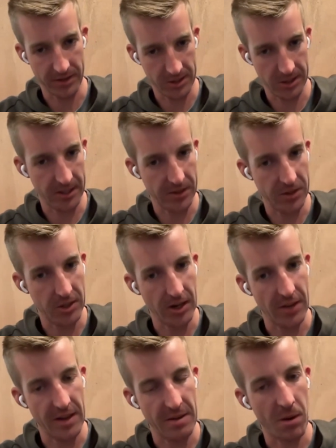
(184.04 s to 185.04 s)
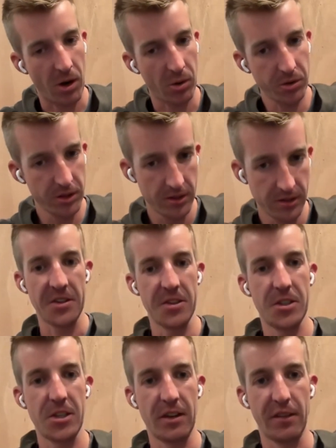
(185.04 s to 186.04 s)
that's sitting inside that mold,
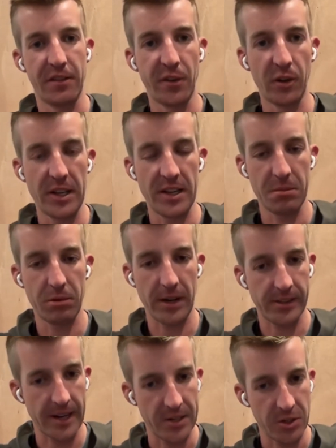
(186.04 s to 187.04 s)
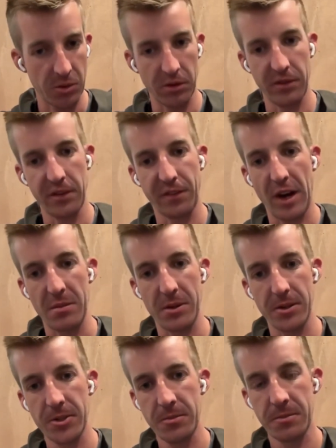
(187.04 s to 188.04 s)
and it fully impregnates all of the
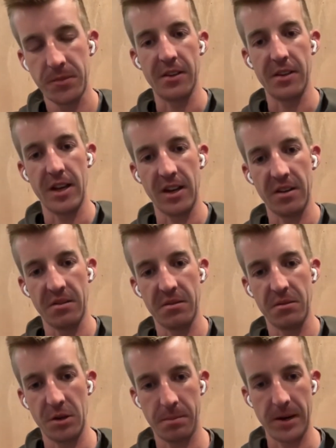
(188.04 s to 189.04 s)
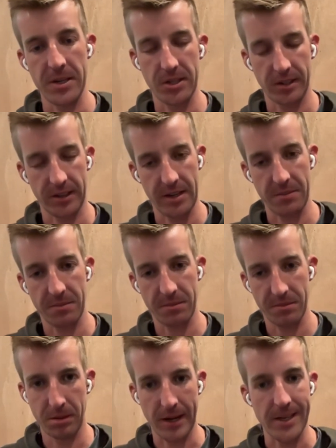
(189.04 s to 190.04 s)
fibers. And then you basically
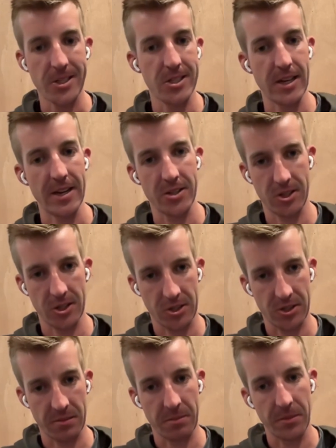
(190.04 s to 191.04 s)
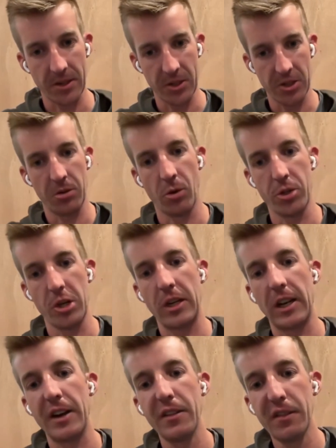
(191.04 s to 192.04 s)
place that system into an
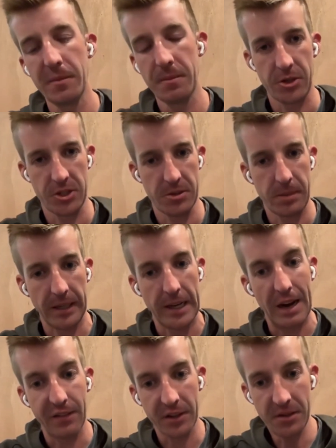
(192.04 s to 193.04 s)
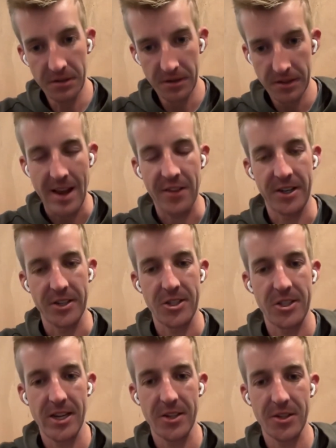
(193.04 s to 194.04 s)
autoclave, which is a big oven, and then it
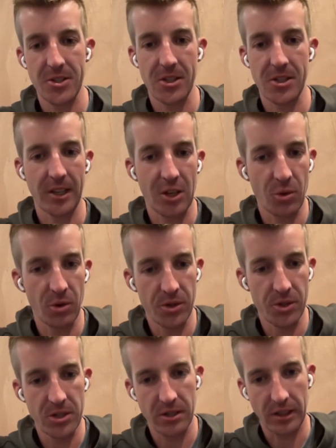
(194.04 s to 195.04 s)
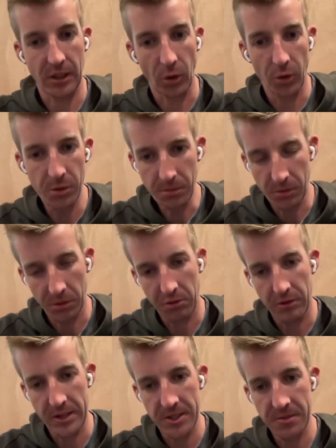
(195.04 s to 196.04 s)
sets and it cures the glue
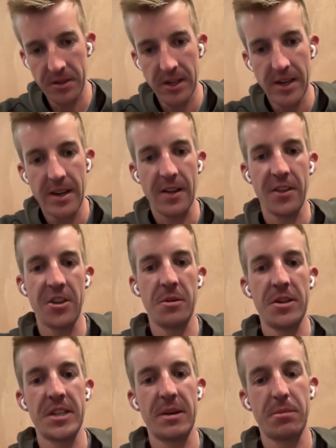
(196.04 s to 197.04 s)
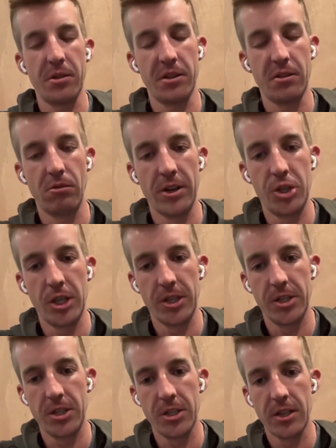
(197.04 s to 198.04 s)
or the resin, and then you end up with a
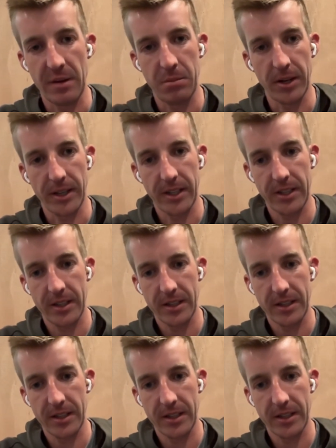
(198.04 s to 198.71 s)
rigid fabric,